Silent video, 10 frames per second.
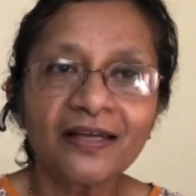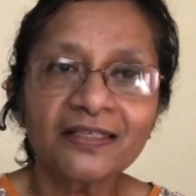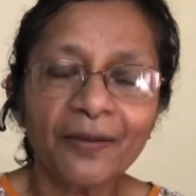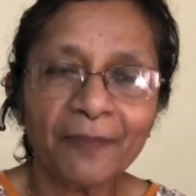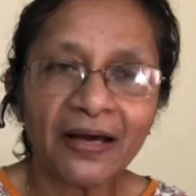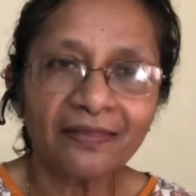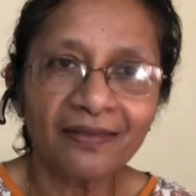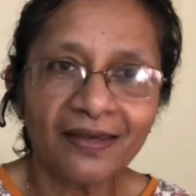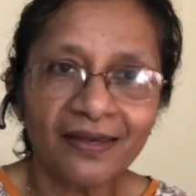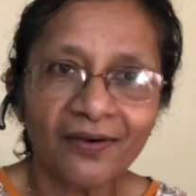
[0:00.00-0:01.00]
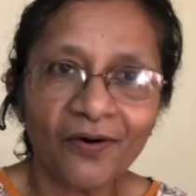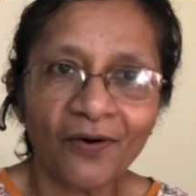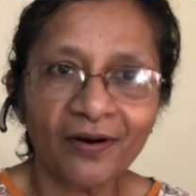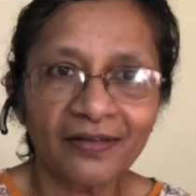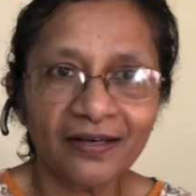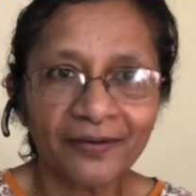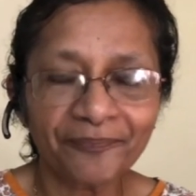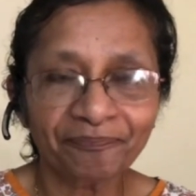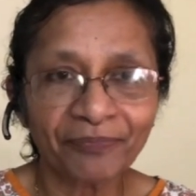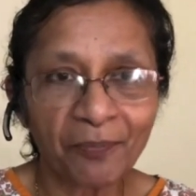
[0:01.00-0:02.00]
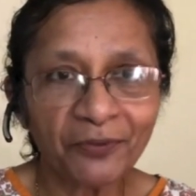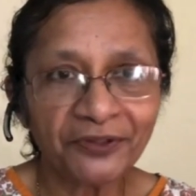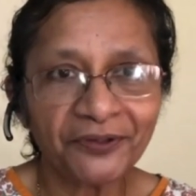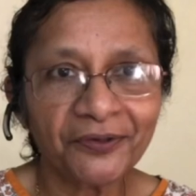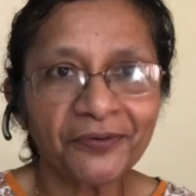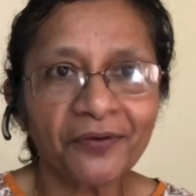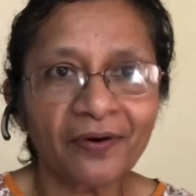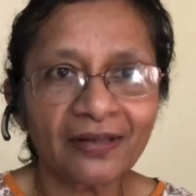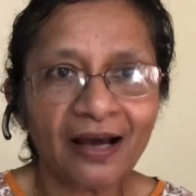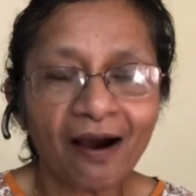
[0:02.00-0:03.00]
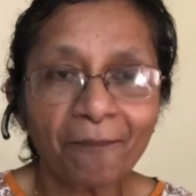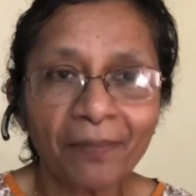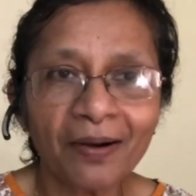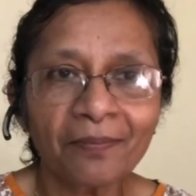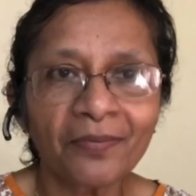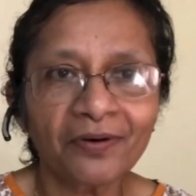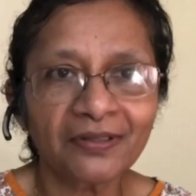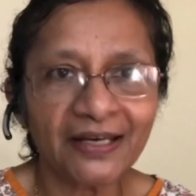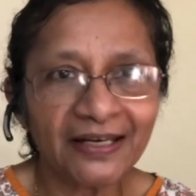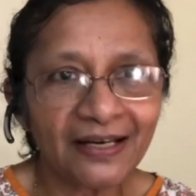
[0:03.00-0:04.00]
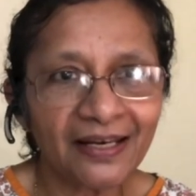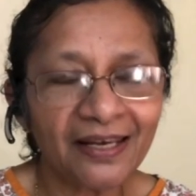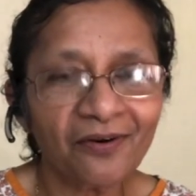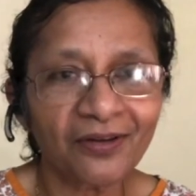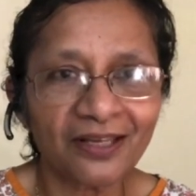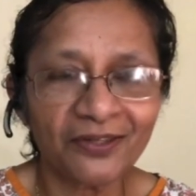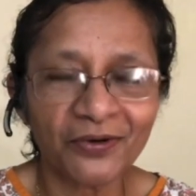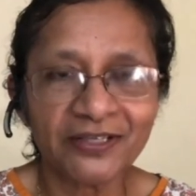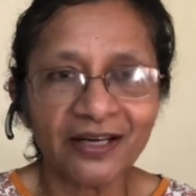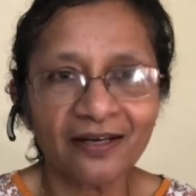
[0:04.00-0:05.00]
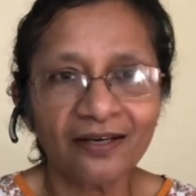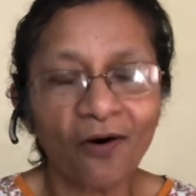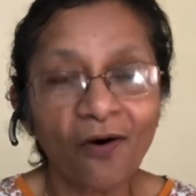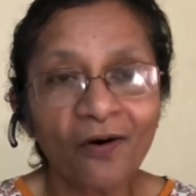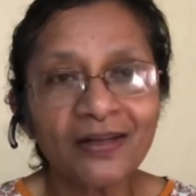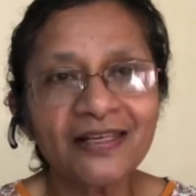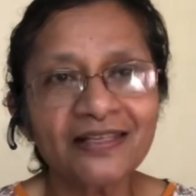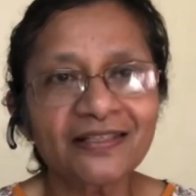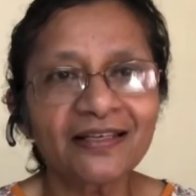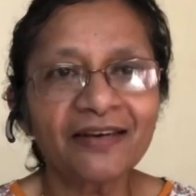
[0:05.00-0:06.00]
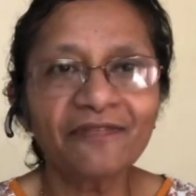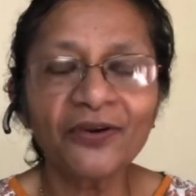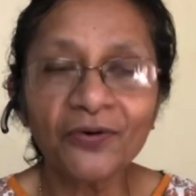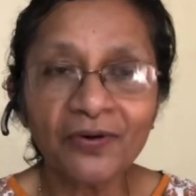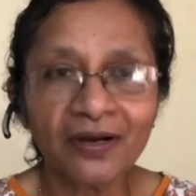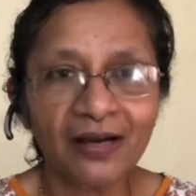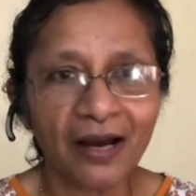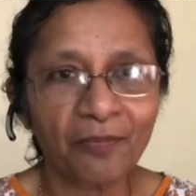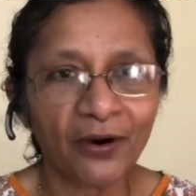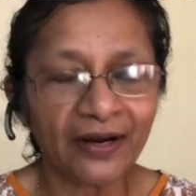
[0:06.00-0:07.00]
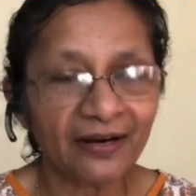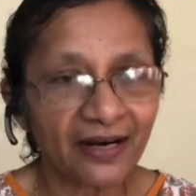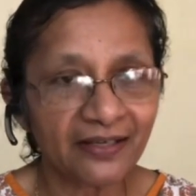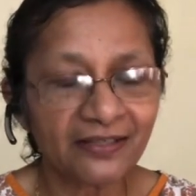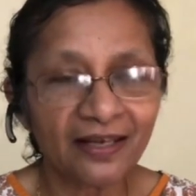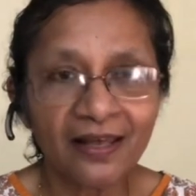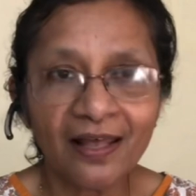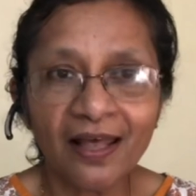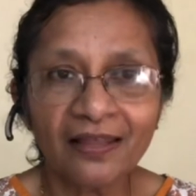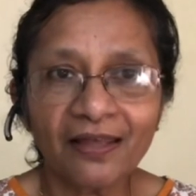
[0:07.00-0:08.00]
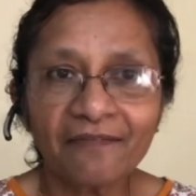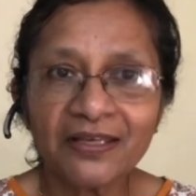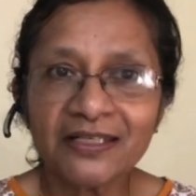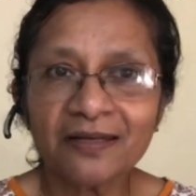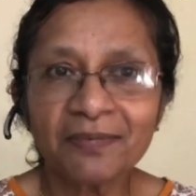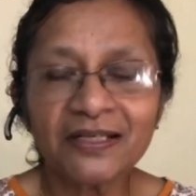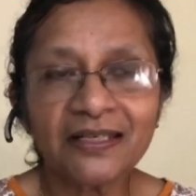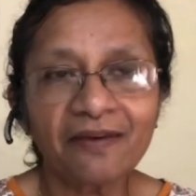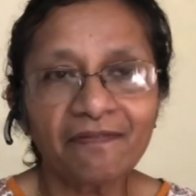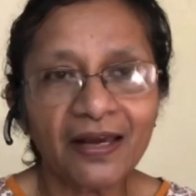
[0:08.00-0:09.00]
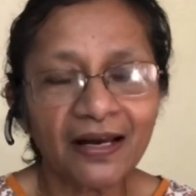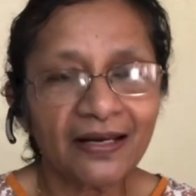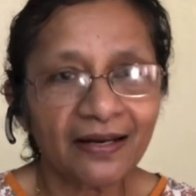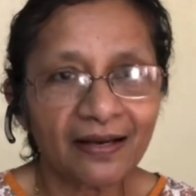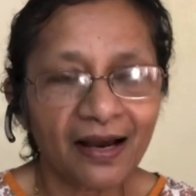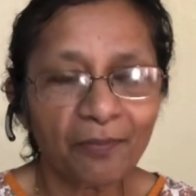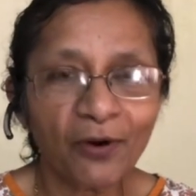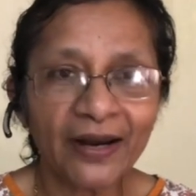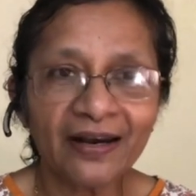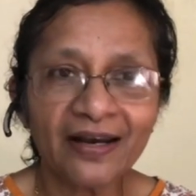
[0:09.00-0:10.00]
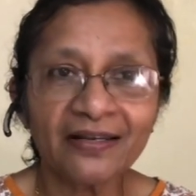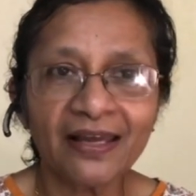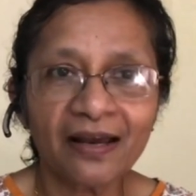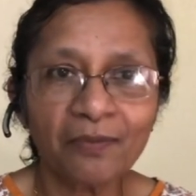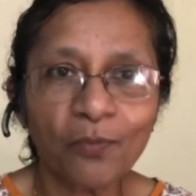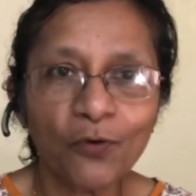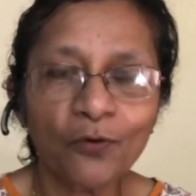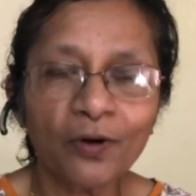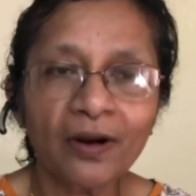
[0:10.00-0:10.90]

chapati or the puttu or the appam or the idli or the dosha. All these give you carbohydrates. The vegetables give very little carbohydrate. They are more